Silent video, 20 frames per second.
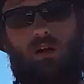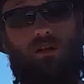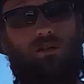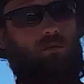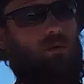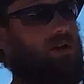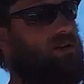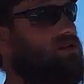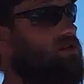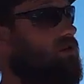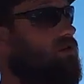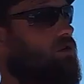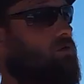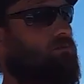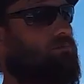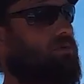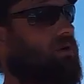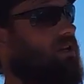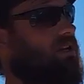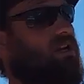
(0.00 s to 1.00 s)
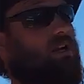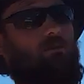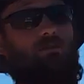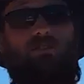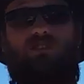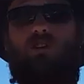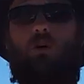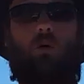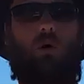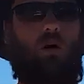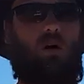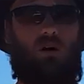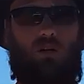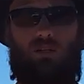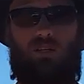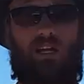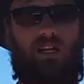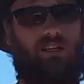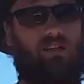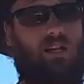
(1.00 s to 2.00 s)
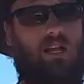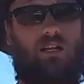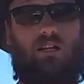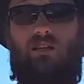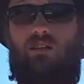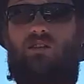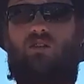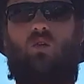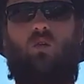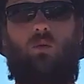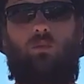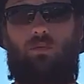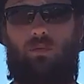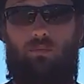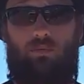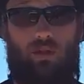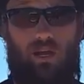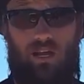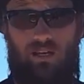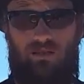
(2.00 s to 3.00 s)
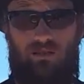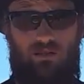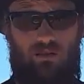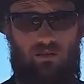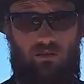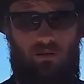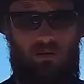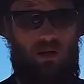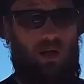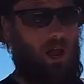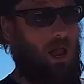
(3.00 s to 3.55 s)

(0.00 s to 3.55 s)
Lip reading: Otherwise, you're going to breed them so hard like a lot of these corporate plants do.